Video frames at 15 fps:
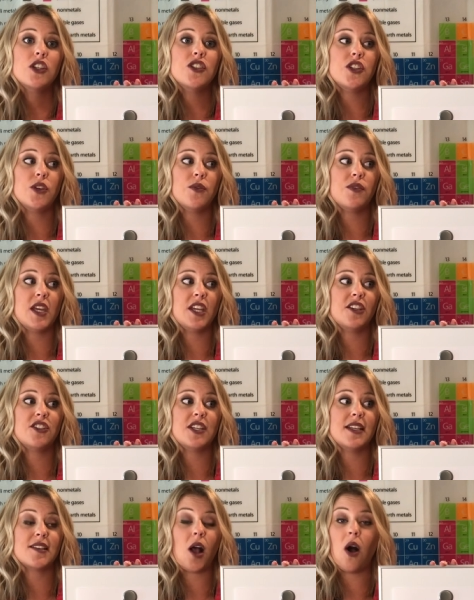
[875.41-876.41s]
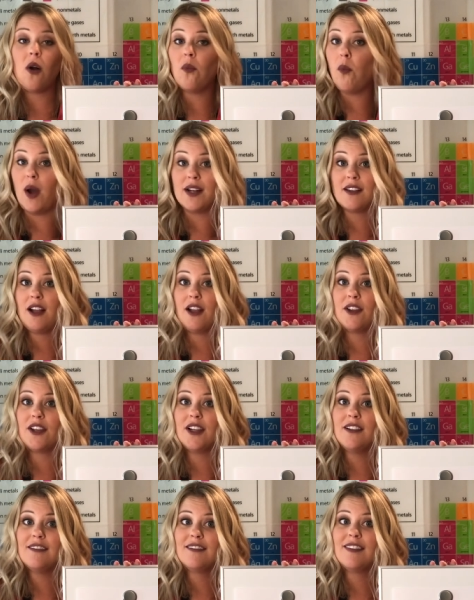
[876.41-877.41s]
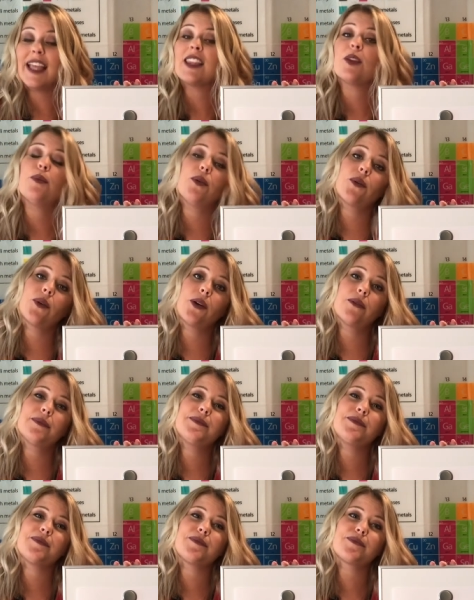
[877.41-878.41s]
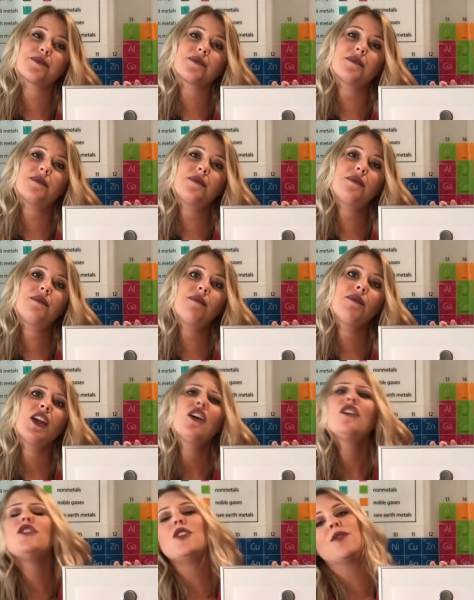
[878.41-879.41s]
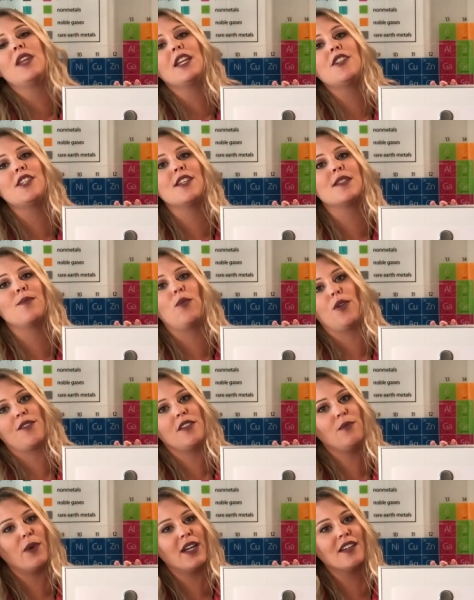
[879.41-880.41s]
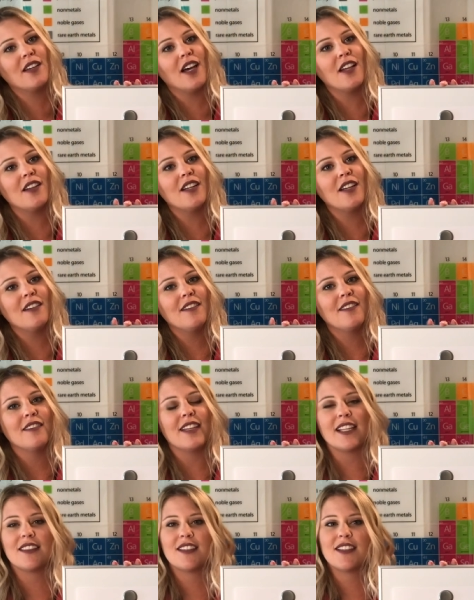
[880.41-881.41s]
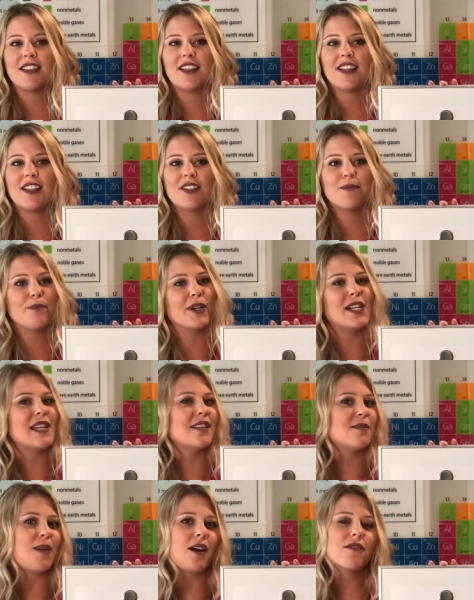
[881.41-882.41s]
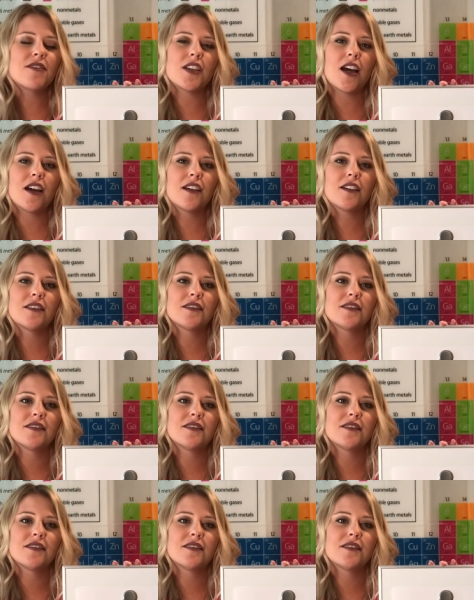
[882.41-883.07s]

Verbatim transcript: Do you think she's all one color, like the poodle? Do you think she's more than one color, like the Bernese Mountain Dog?